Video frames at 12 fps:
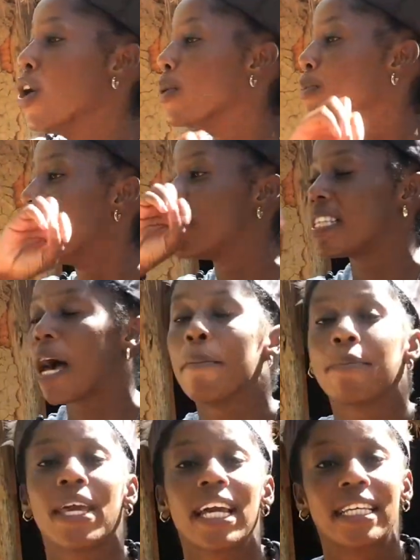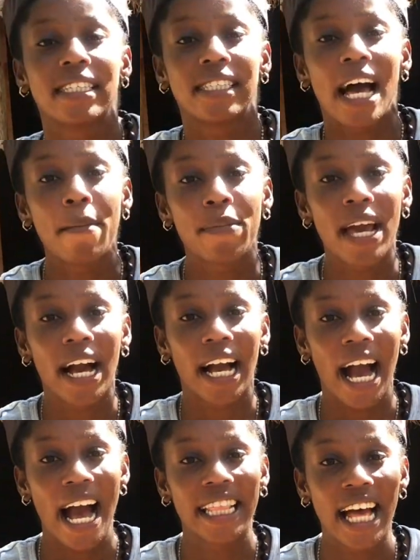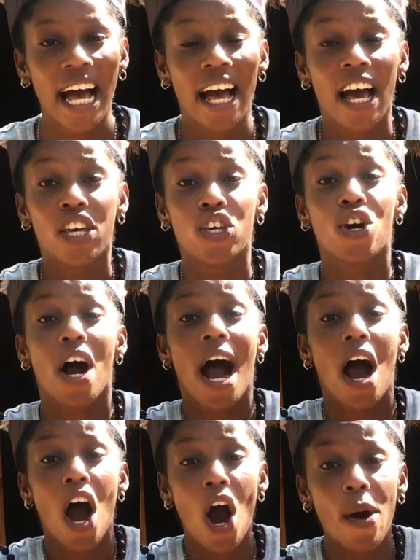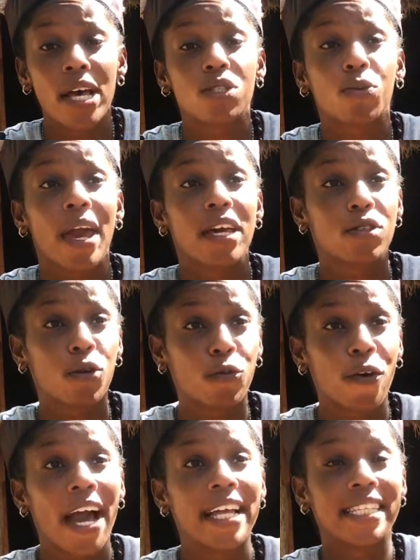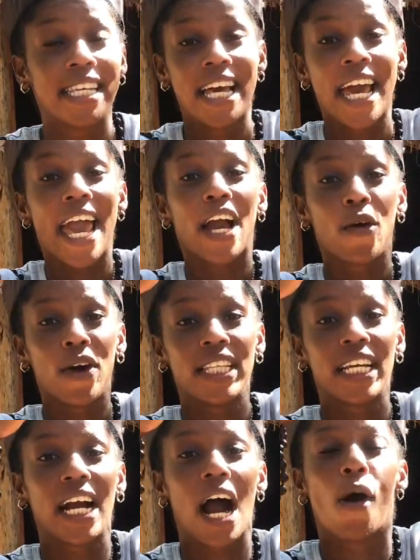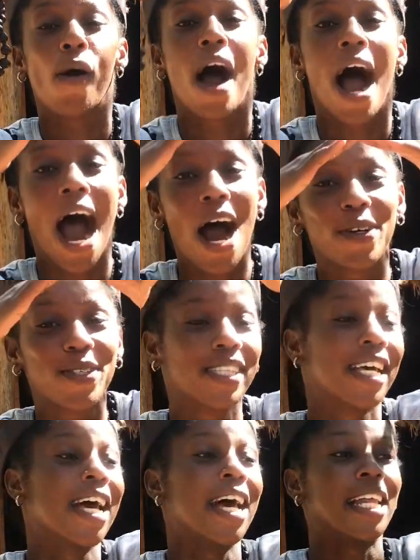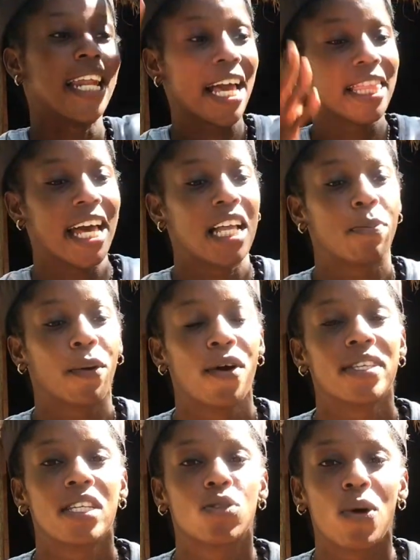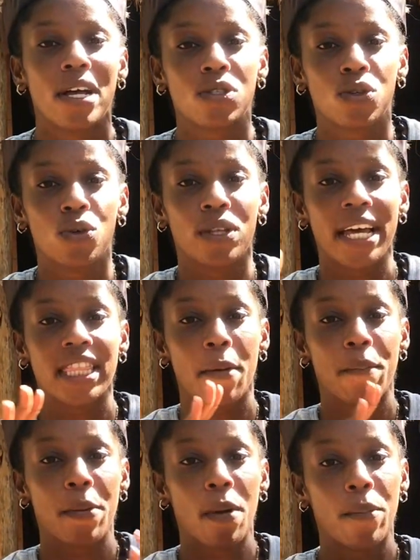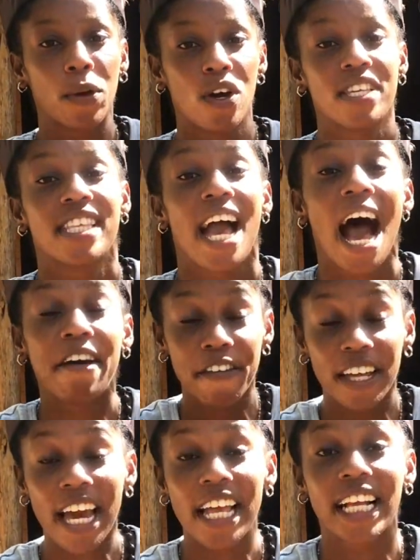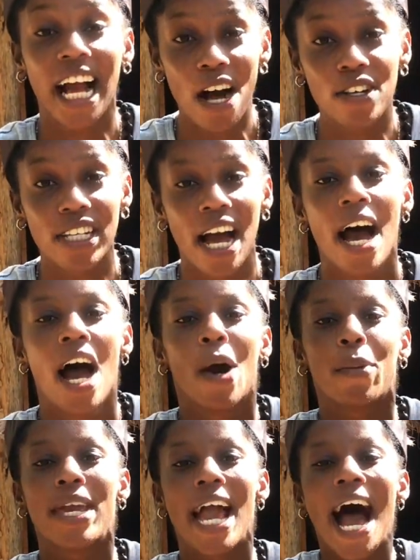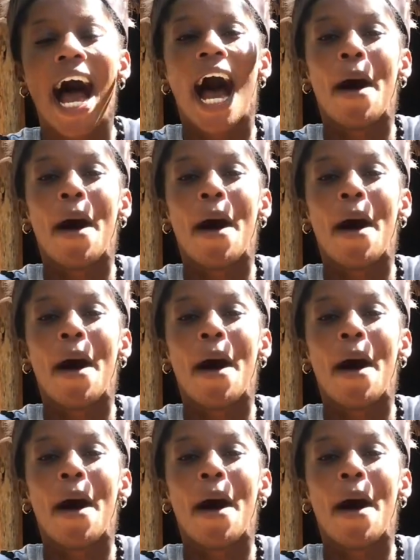Mozambique, Zambia, Ghana, you are always going to find a conical house like that because it wants to unite the people because the African culture, we are